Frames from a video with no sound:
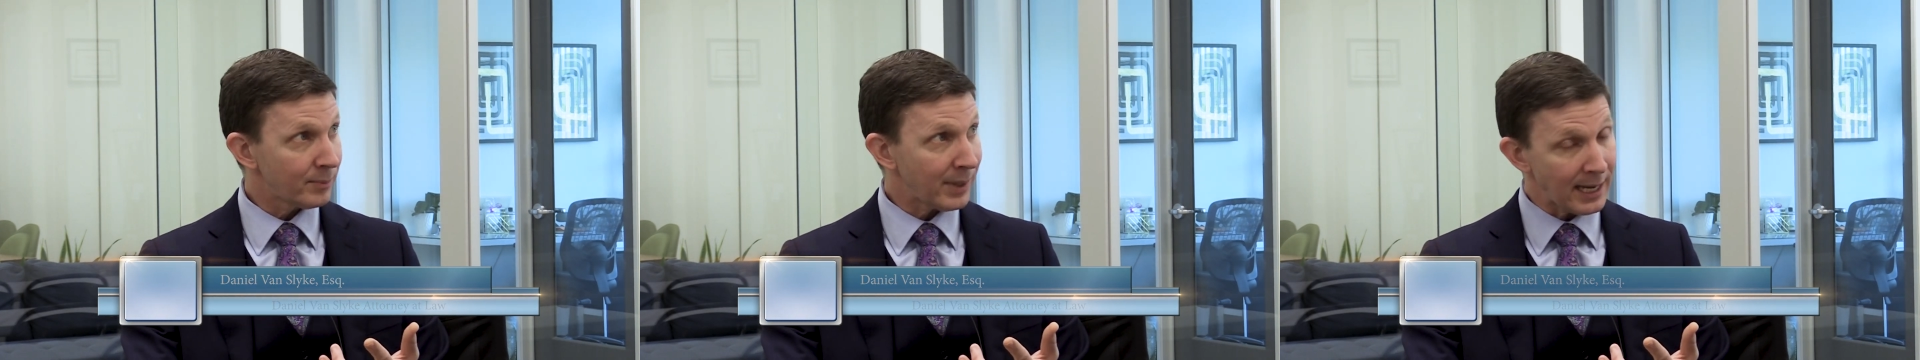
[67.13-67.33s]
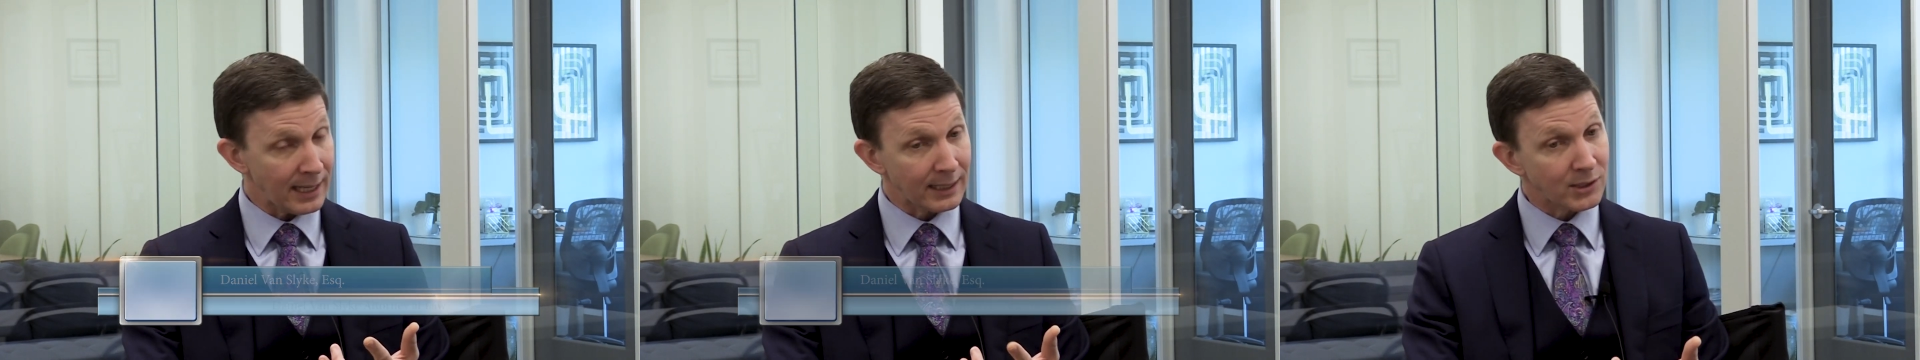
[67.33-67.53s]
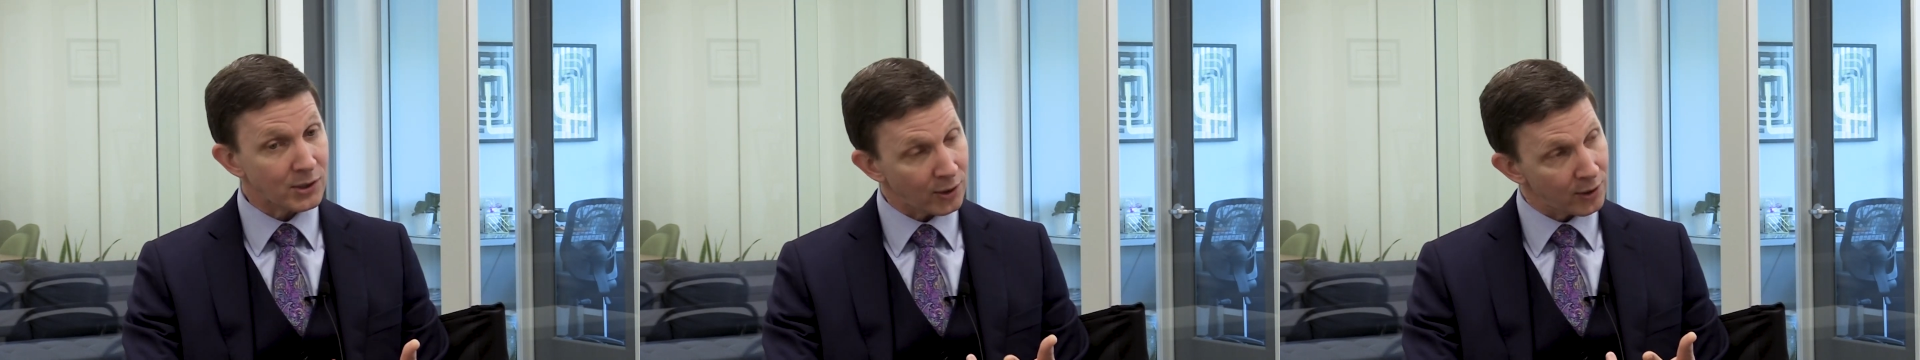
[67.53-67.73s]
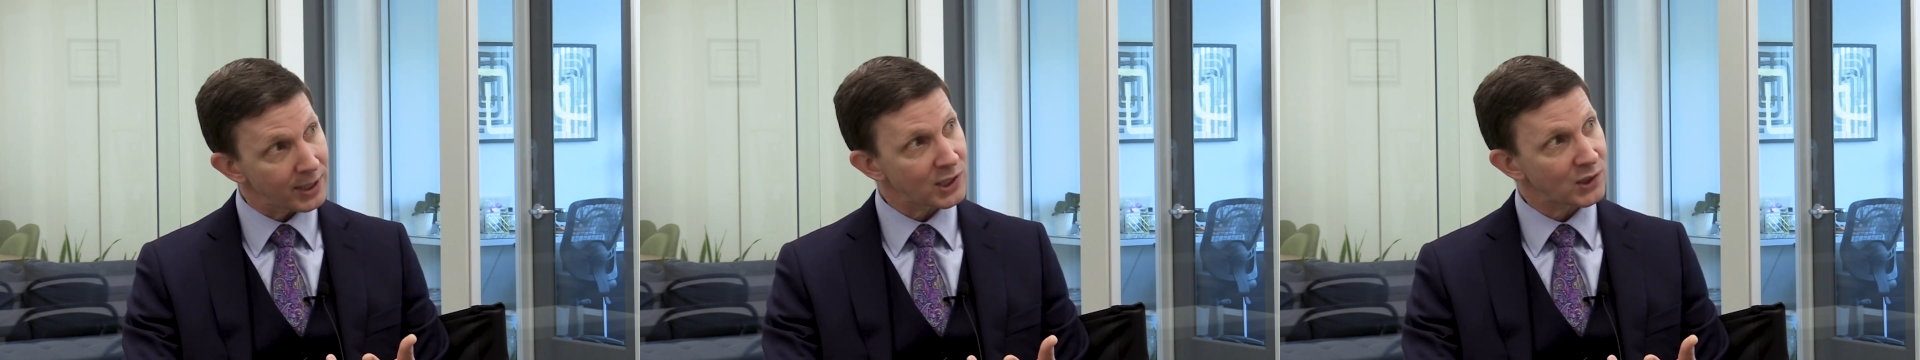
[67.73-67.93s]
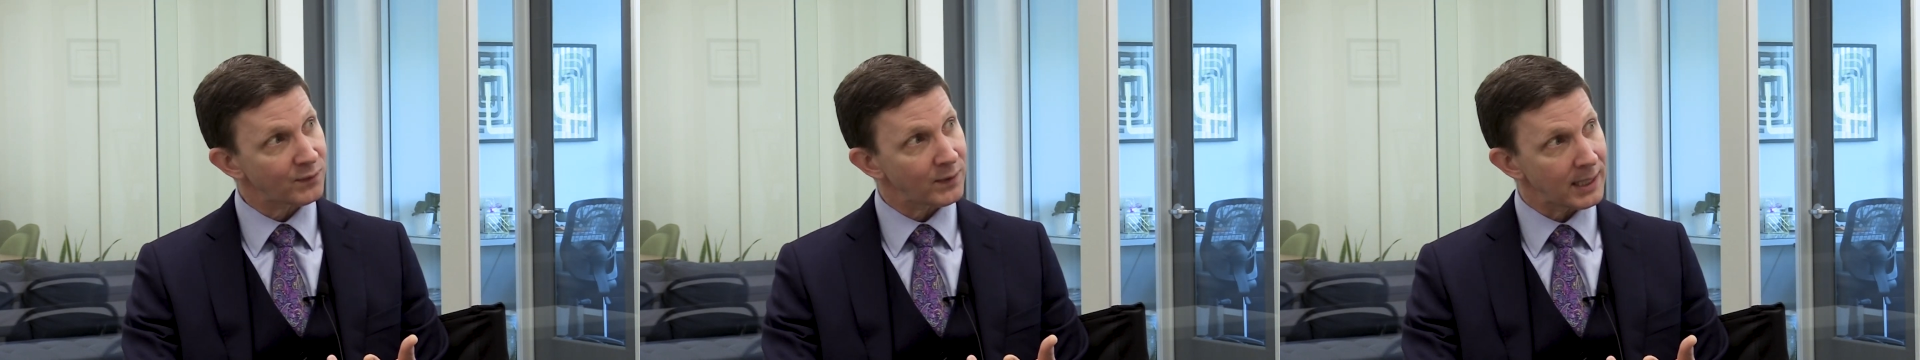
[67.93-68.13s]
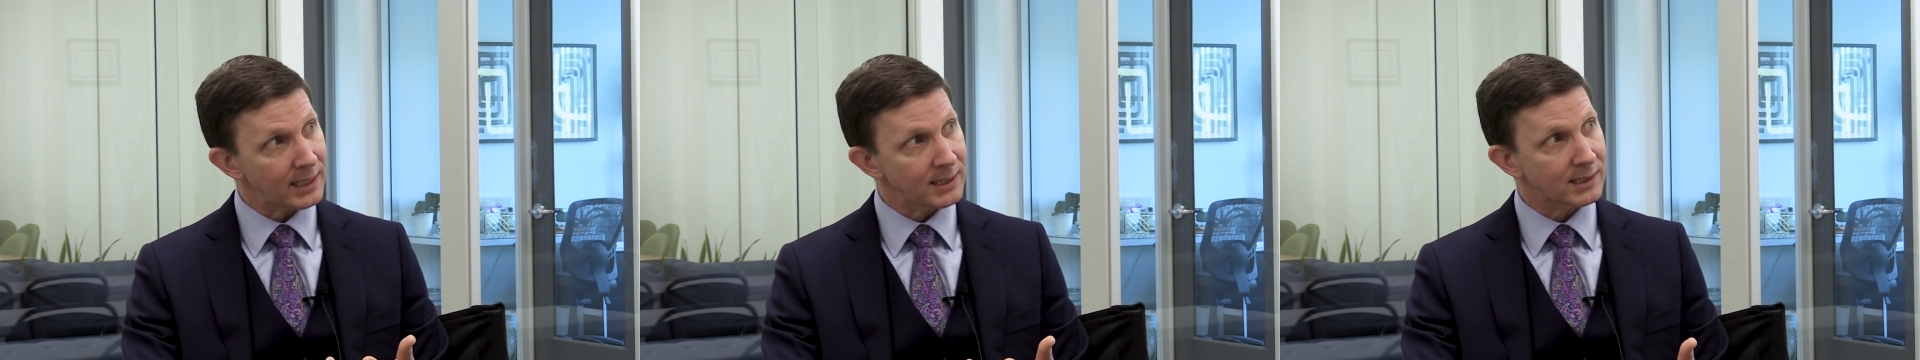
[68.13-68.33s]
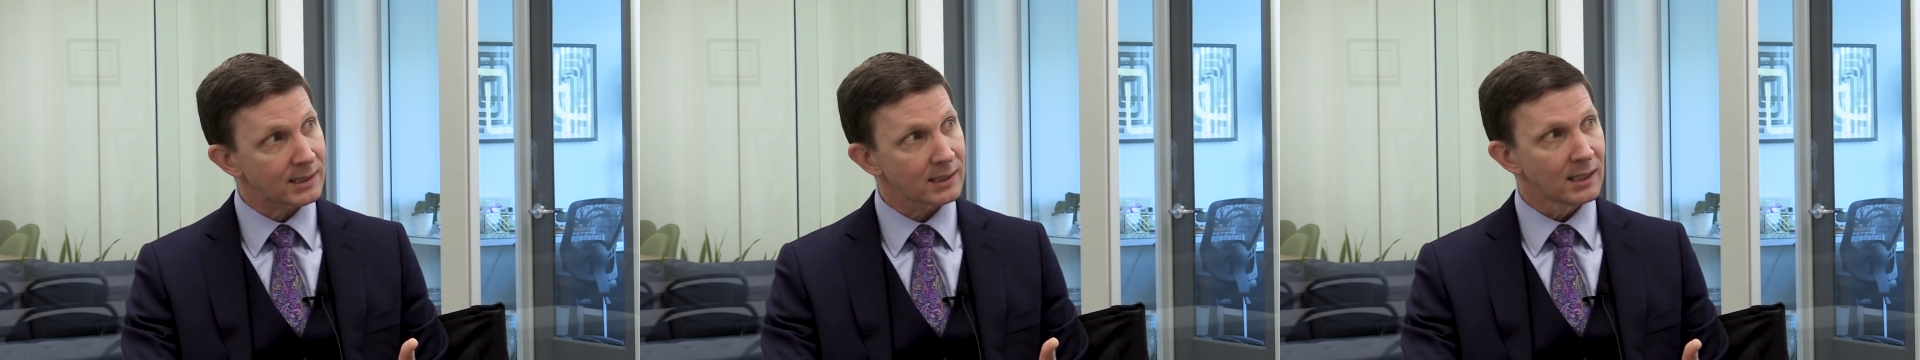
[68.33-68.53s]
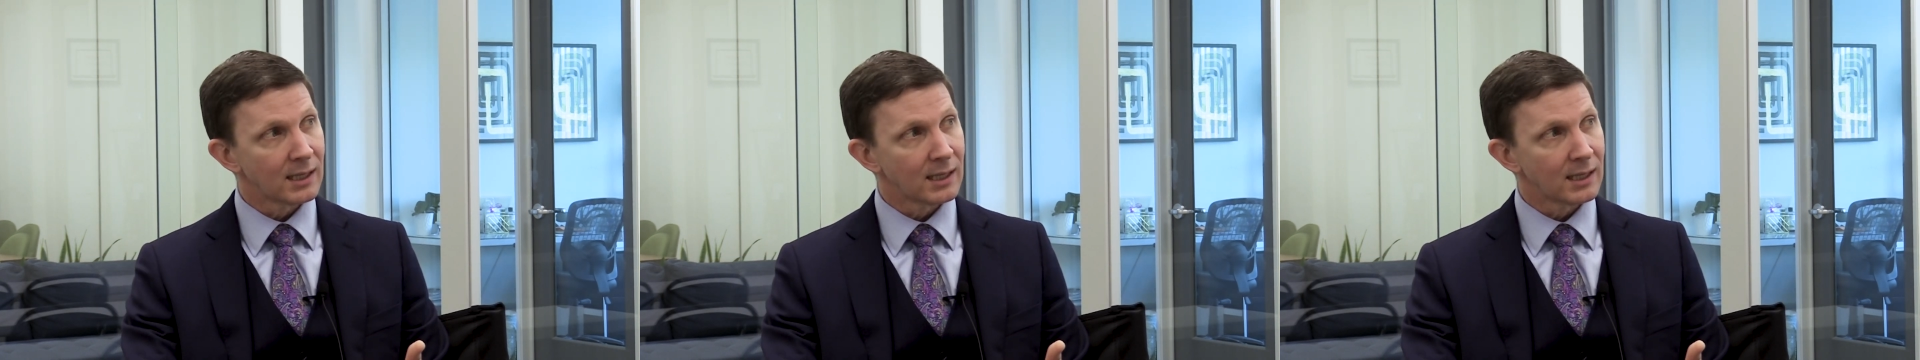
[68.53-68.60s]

paying attorney's fees.